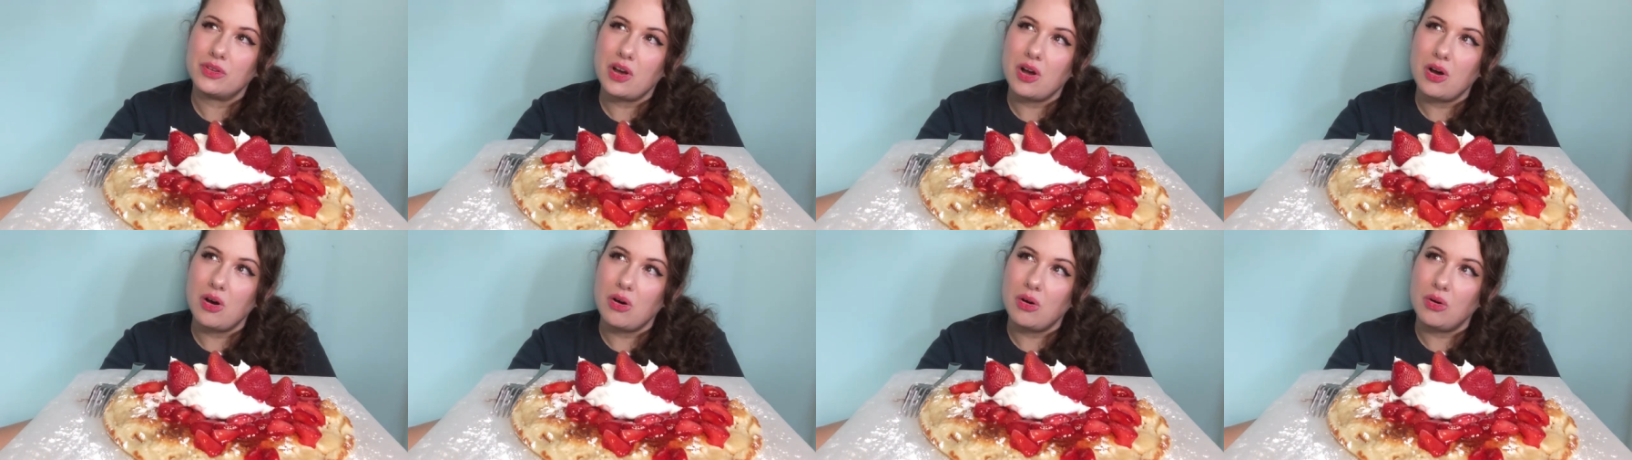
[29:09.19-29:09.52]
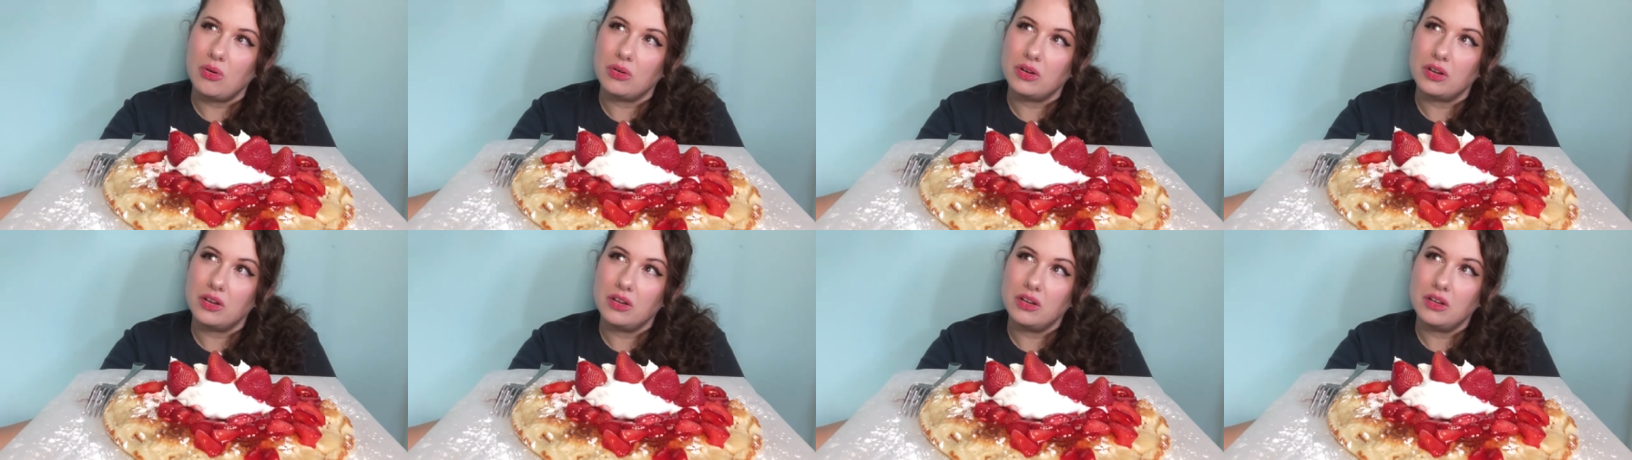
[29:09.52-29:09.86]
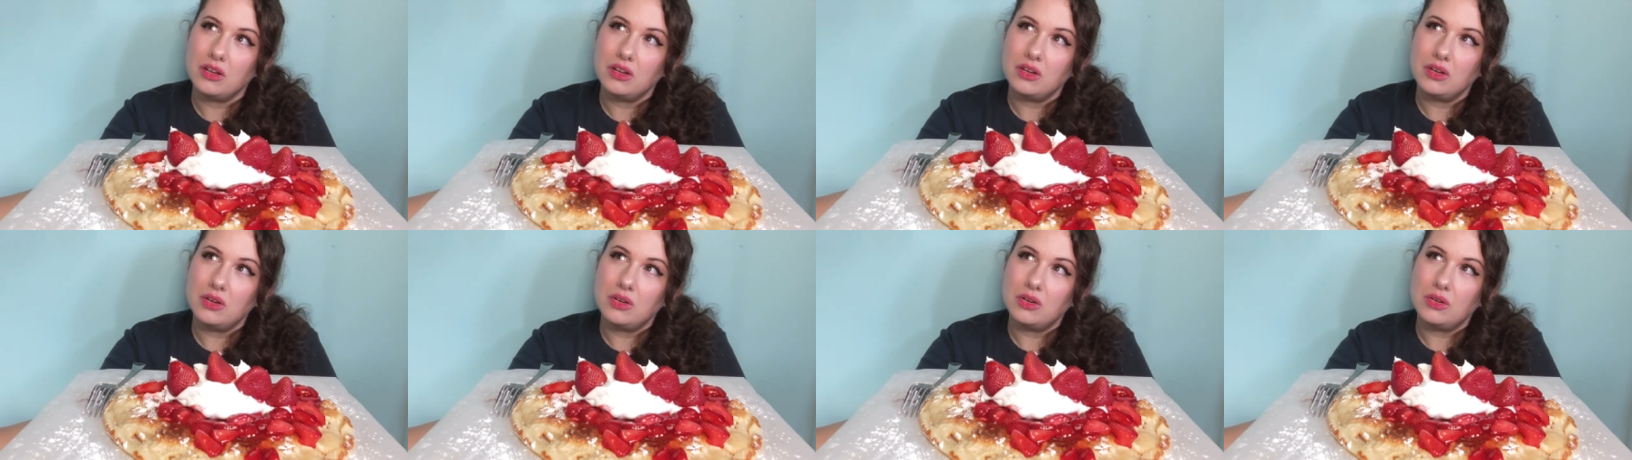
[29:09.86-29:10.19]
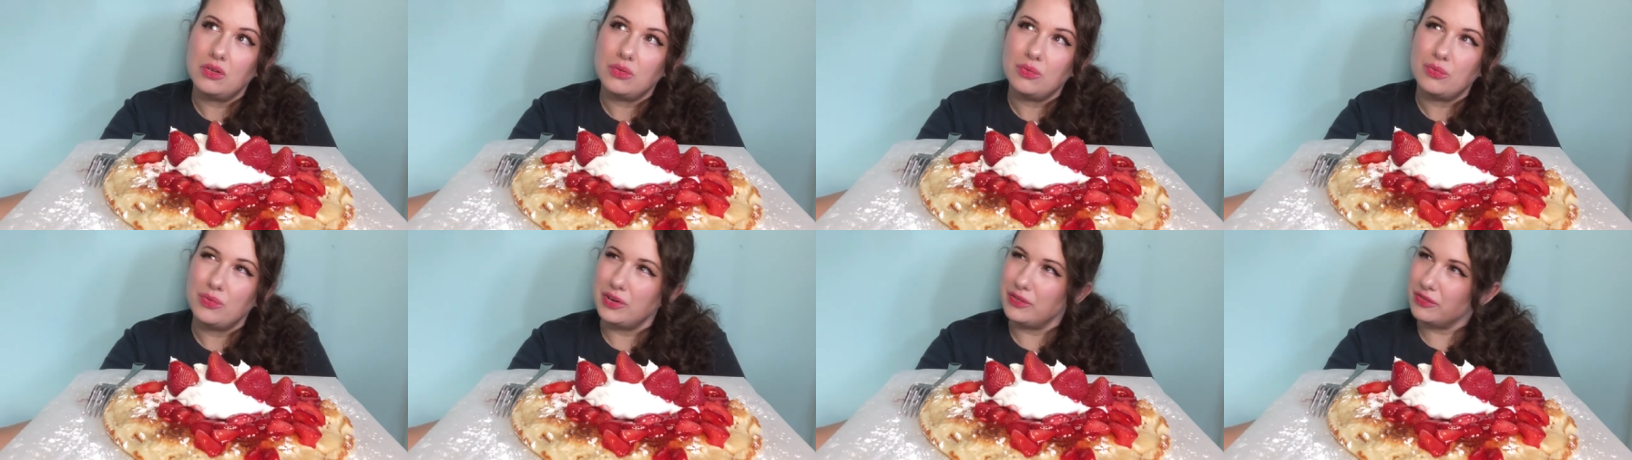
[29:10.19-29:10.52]
called.
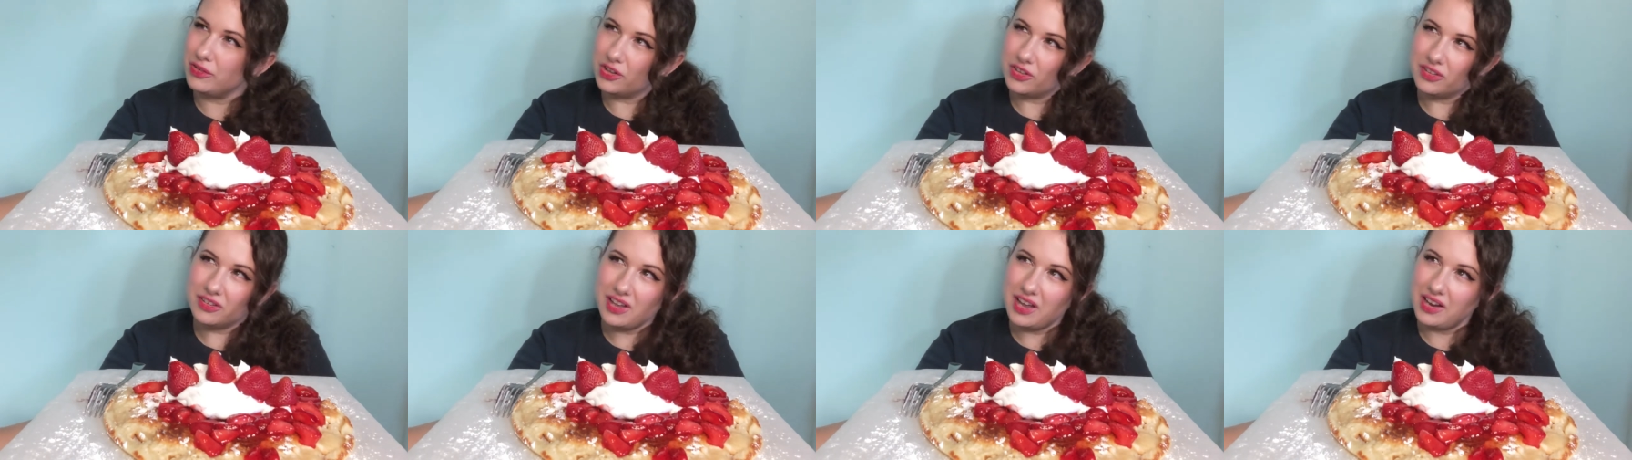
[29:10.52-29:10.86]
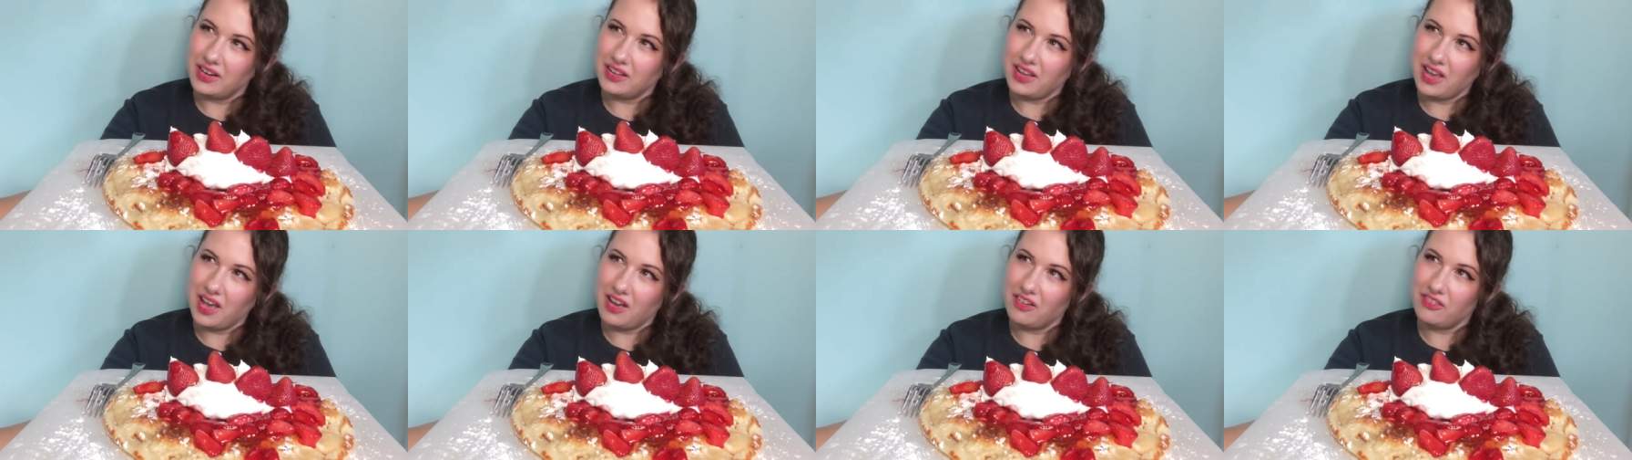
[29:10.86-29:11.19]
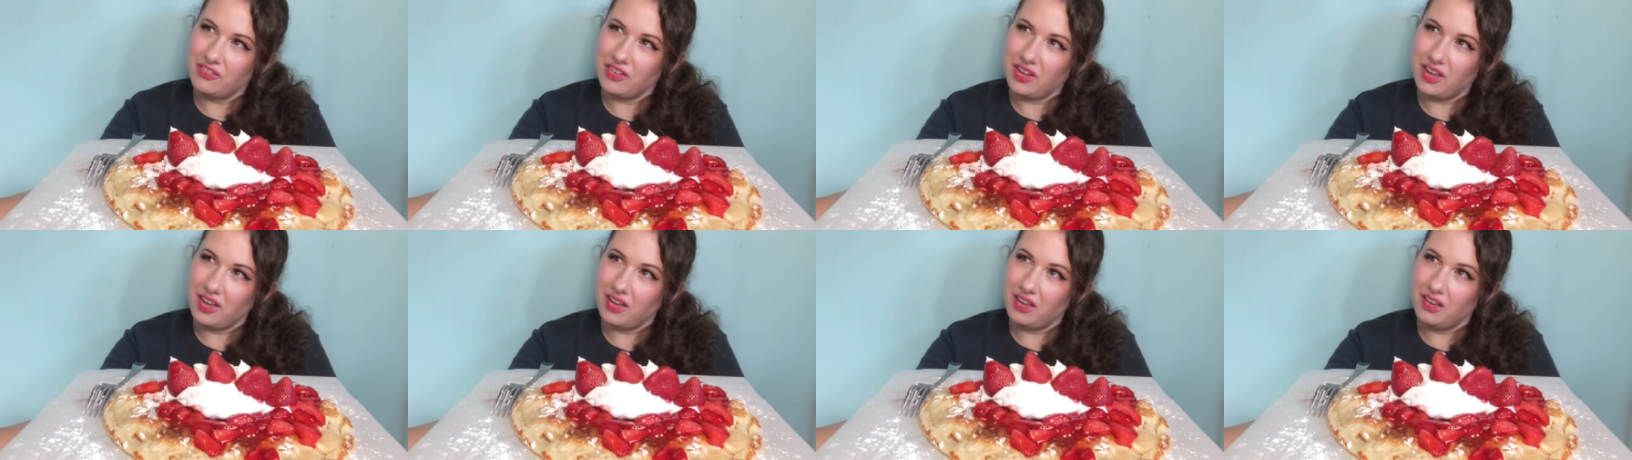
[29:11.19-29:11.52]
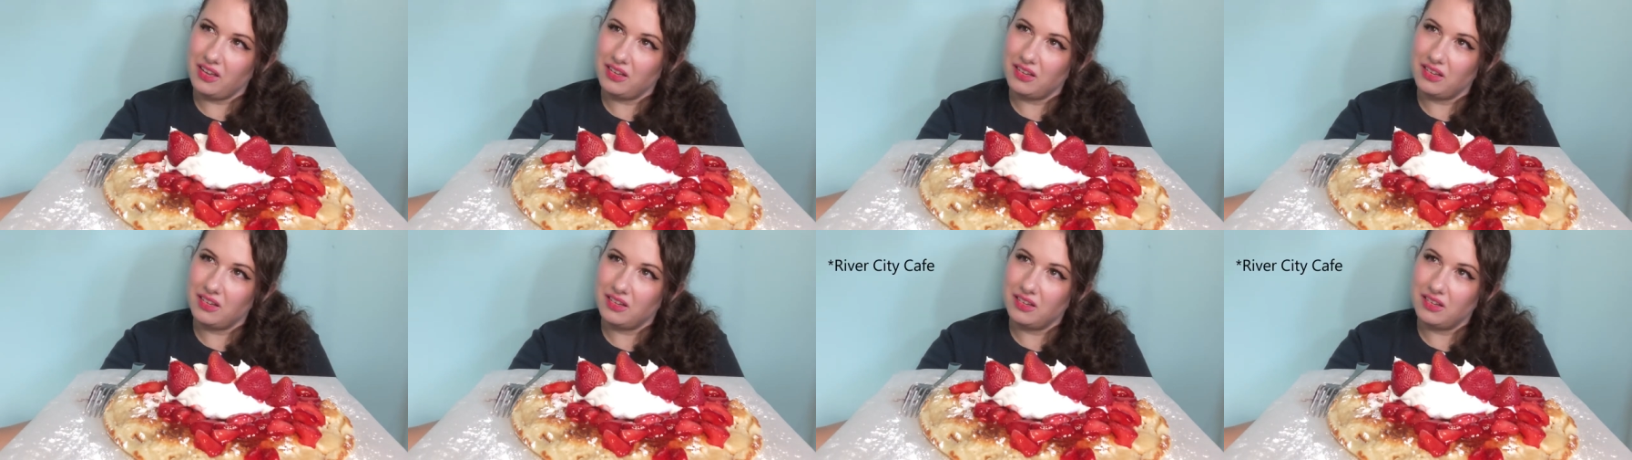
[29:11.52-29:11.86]
Riverside
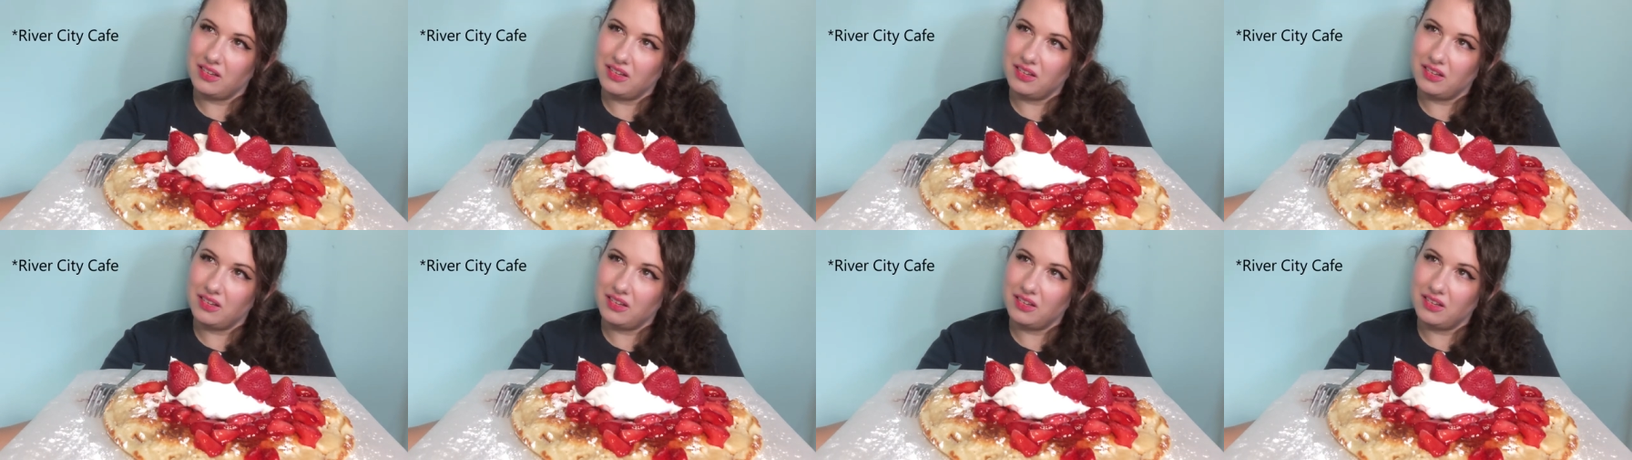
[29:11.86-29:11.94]
Cafe.